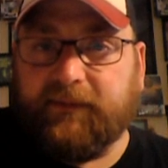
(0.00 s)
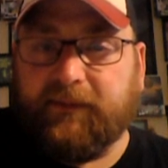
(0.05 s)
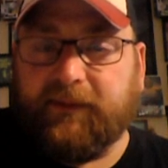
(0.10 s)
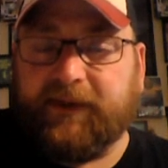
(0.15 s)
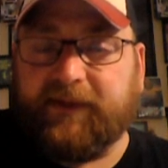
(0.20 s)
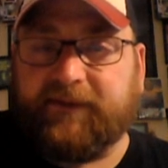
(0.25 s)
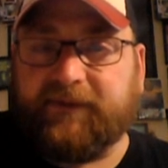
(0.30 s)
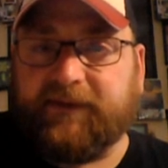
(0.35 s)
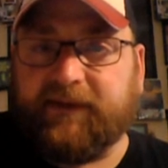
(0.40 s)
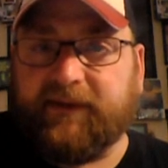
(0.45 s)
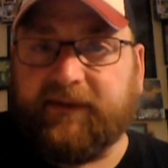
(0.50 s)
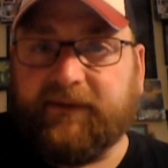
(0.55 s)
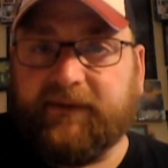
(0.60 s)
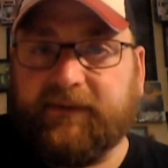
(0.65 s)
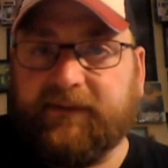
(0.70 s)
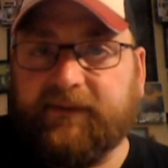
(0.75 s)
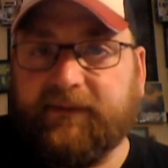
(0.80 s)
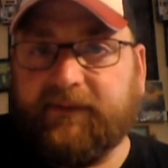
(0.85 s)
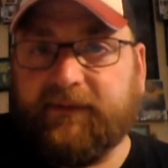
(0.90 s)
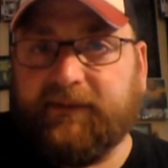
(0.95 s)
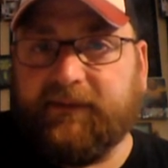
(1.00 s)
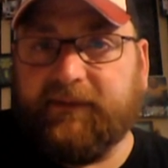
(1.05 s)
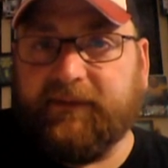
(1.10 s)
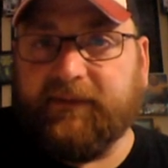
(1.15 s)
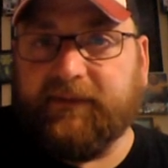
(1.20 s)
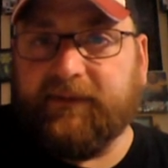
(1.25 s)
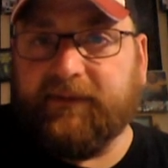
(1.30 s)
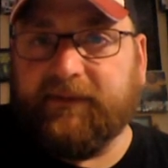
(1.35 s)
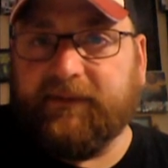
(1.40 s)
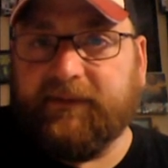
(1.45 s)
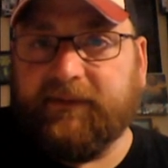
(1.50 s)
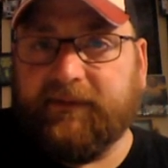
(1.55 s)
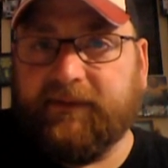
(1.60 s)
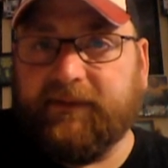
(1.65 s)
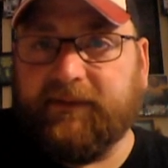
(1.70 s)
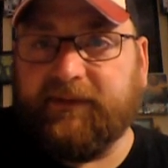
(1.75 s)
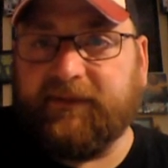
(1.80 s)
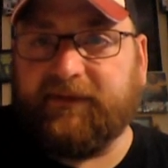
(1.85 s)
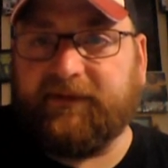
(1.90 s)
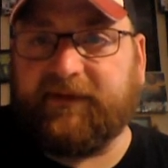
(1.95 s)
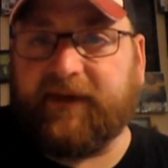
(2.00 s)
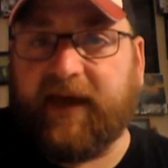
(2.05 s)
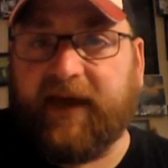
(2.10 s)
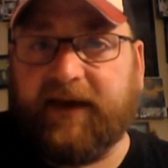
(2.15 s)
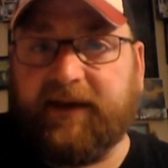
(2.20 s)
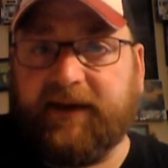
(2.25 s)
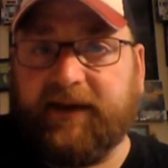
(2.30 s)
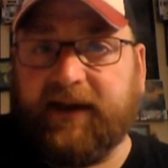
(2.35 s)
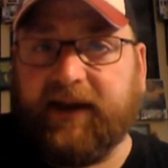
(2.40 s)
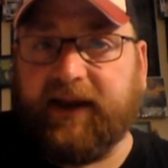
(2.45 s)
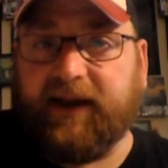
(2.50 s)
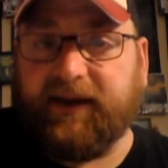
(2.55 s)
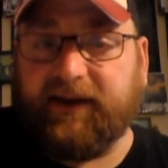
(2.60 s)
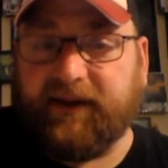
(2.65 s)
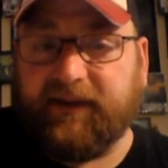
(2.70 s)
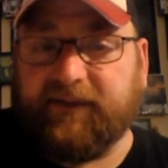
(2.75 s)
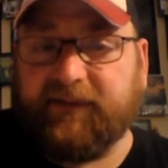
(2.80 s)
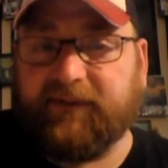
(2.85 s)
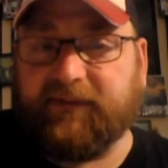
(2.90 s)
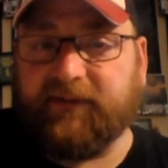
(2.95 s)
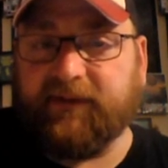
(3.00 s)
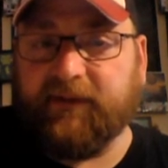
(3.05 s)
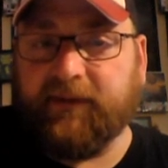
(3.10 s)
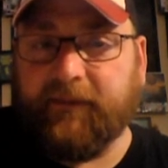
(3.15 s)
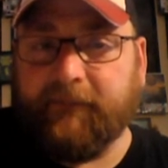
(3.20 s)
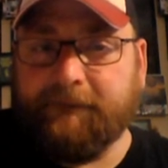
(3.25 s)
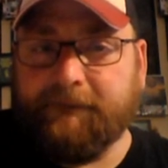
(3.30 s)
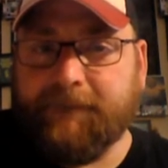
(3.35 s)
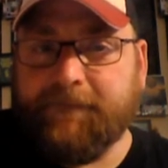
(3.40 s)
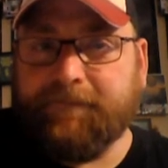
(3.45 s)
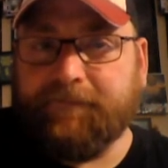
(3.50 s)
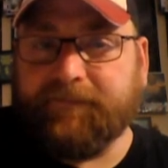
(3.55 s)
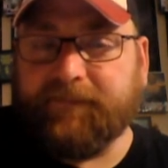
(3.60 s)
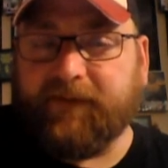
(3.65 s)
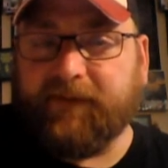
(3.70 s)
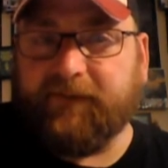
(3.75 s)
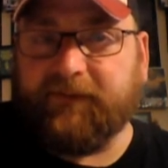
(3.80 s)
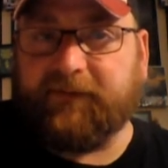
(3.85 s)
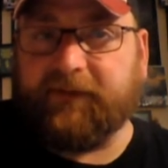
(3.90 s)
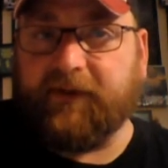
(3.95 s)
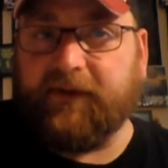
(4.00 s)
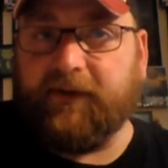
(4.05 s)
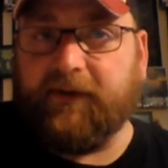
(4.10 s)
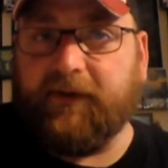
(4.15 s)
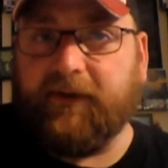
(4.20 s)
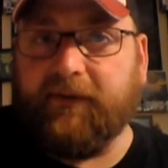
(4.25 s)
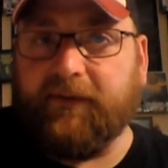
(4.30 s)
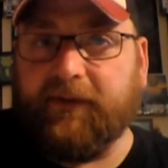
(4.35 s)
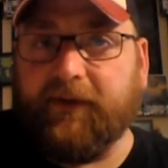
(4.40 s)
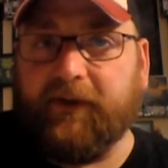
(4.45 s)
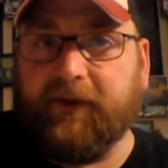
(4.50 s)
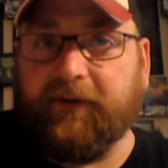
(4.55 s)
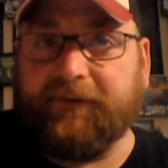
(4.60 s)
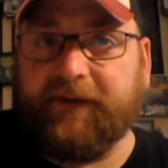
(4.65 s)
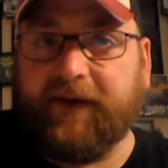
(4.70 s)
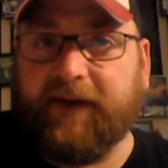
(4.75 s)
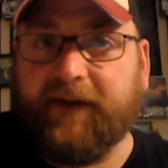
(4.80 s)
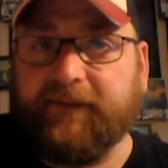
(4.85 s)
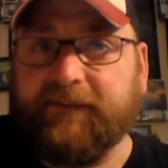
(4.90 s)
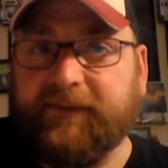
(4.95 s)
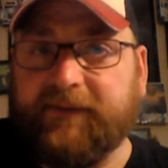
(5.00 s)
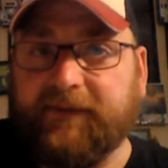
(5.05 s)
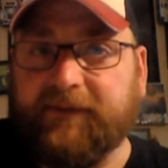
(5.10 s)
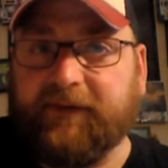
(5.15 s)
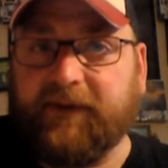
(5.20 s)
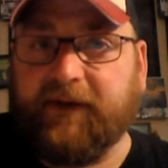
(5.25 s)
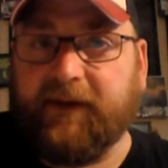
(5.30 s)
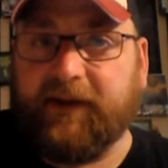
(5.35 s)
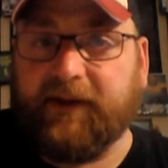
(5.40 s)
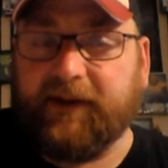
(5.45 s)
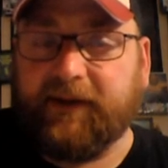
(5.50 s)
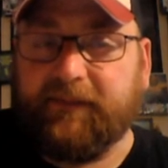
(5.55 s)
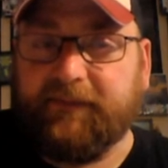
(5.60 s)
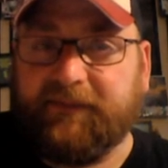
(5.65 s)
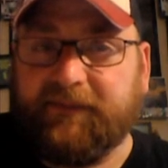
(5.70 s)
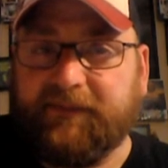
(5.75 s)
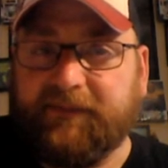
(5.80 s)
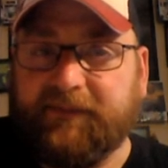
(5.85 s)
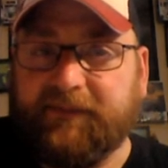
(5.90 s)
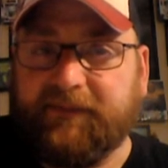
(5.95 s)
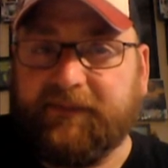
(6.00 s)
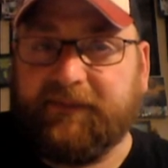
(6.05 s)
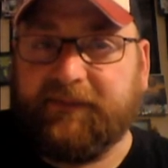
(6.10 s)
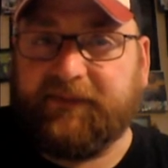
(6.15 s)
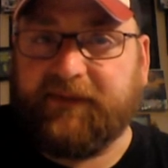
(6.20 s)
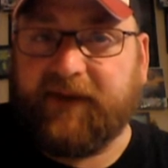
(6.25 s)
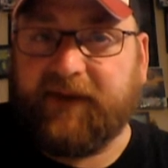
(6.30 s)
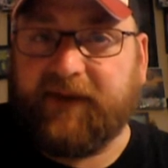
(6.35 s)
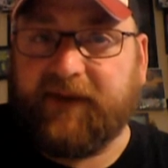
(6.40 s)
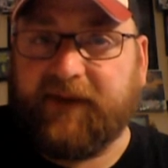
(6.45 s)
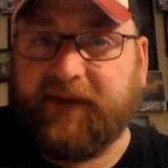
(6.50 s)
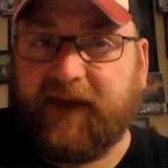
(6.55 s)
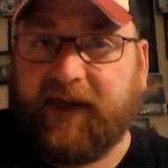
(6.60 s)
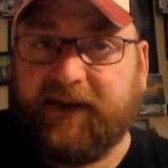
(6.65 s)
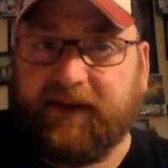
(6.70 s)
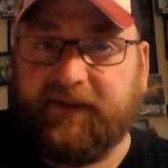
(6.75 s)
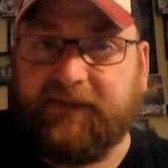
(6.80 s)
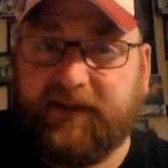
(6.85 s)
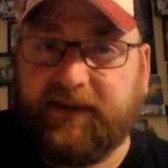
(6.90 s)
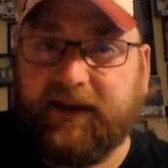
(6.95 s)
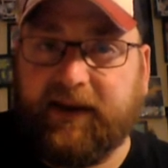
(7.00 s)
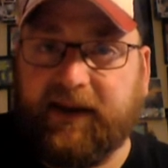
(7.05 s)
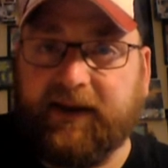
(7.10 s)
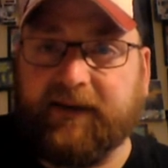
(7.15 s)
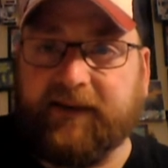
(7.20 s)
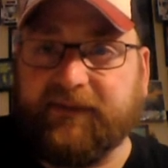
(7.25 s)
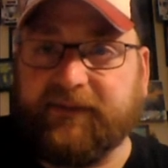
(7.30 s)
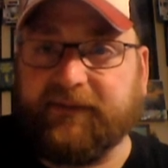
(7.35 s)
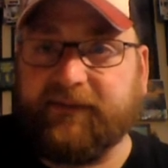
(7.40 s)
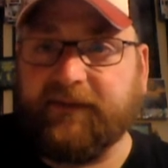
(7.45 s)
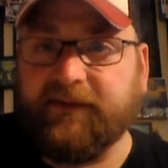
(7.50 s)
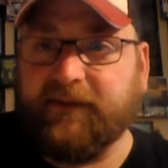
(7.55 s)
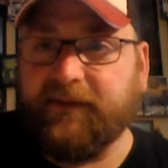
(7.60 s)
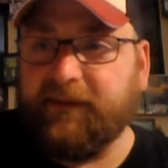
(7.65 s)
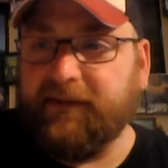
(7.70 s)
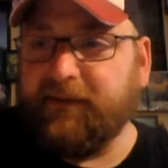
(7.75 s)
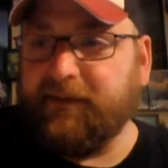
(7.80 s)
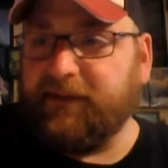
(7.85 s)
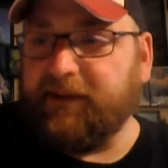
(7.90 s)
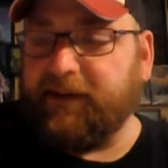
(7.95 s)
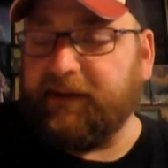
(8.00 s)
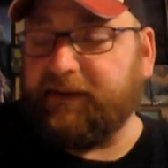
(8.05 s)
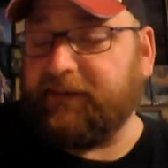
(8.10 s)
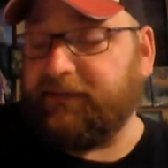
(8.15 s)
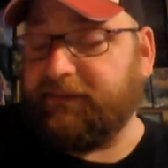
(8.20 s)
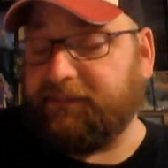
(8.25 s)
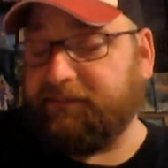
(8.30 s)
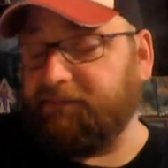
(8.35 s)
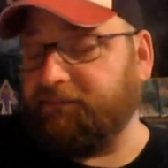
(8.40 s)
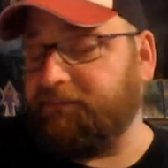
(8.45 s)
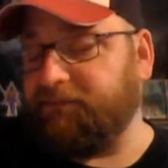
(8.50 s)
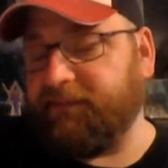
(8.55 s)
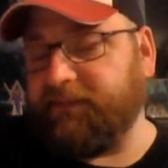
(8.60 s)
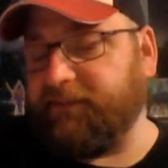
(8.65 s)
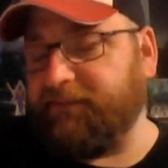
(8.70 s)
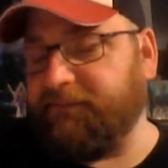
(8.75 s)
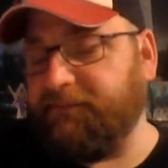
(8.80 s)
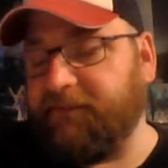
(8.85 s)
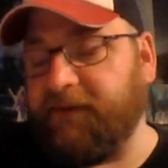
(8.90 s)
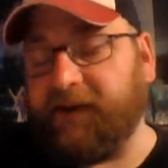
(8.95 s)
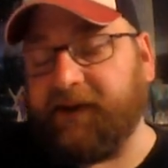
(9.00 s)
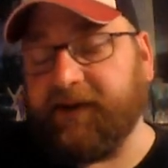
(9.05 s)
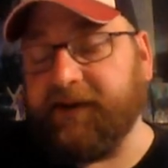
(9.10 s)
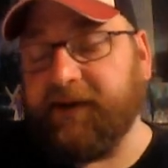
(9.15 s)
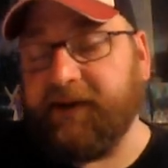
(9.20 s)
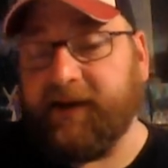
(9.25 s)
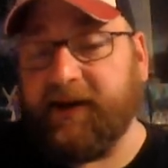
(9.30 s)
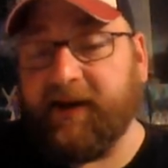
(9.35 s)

what is it? Satin anus. So the whole time she's calling him satin anus. It's fucking